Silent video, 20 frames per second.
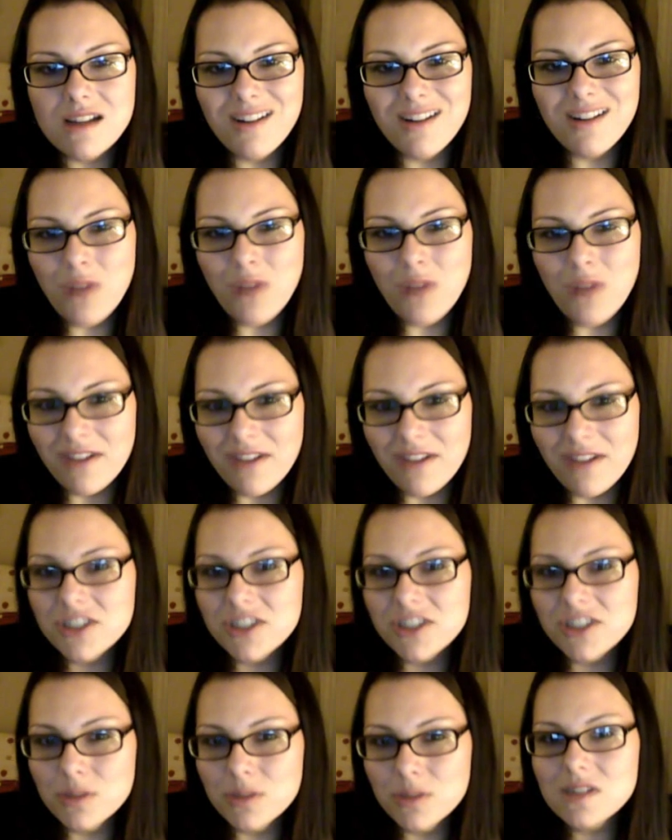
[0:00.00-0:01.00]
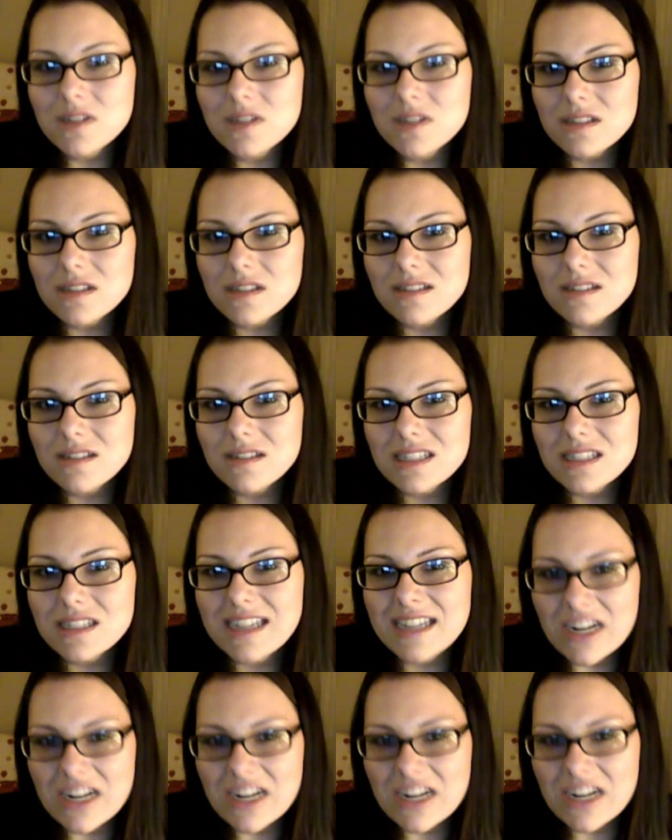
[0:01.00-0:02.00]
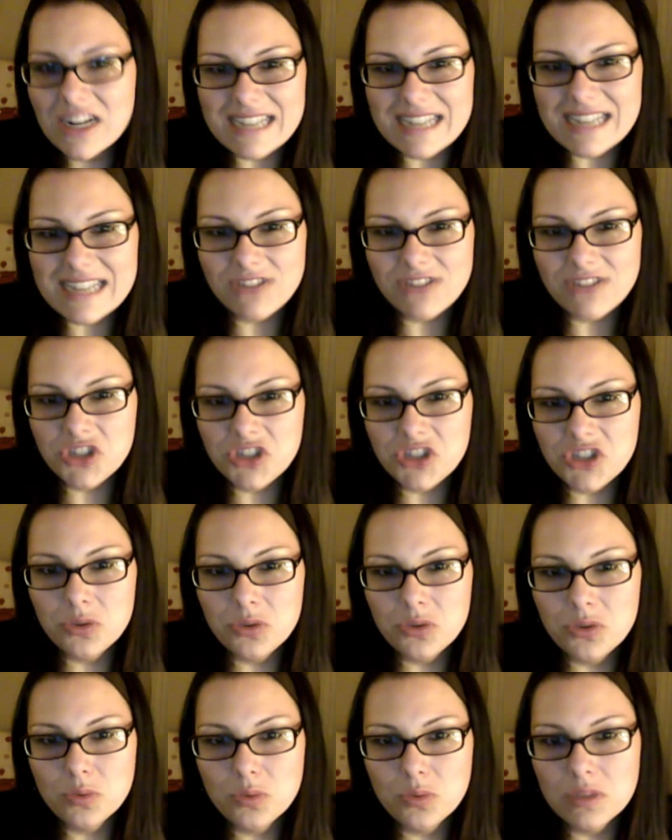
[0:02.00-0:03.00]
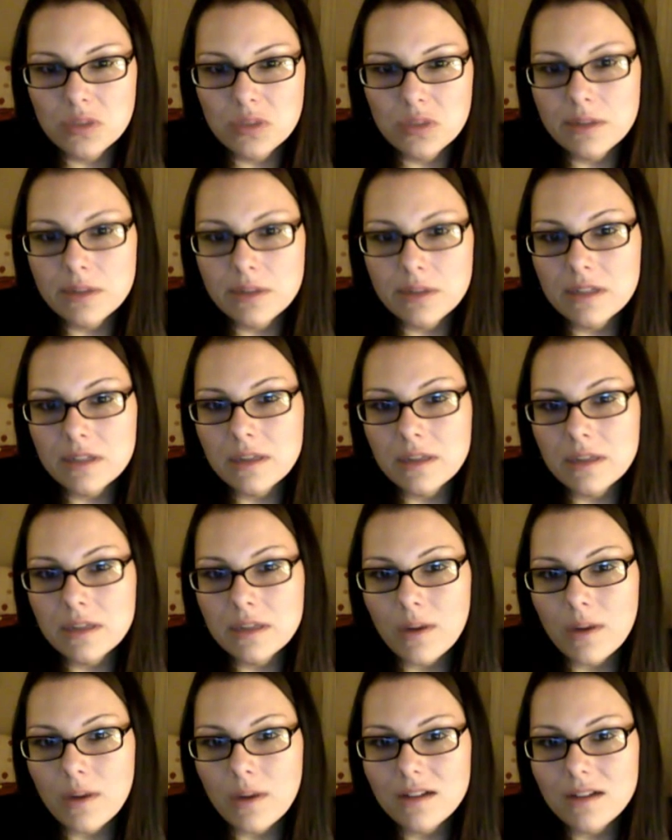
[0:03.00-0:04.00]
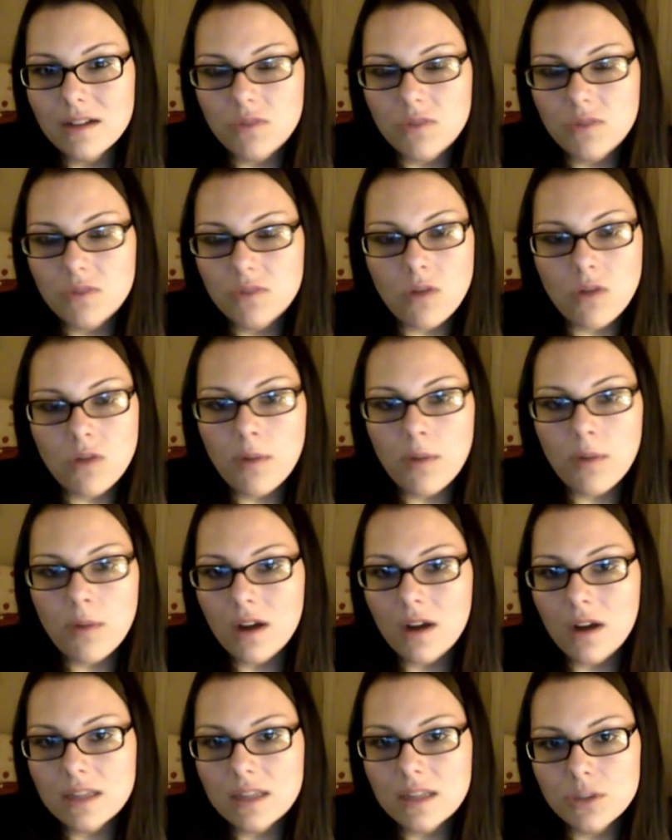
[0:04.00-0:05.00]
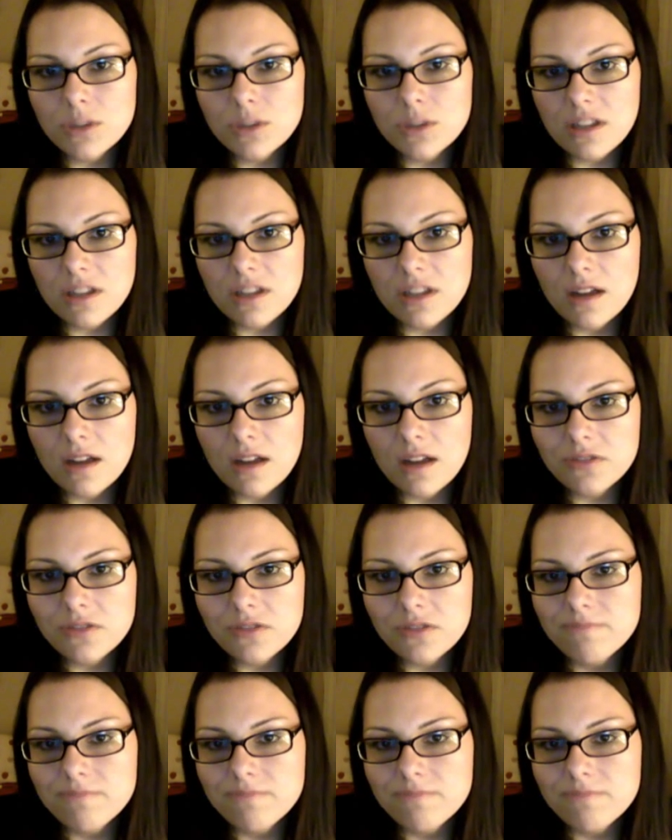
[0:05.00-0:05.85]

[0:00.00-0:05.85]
Raw vegetables, carrots I have to chew really, really, really well. Raw broccoli, which I love,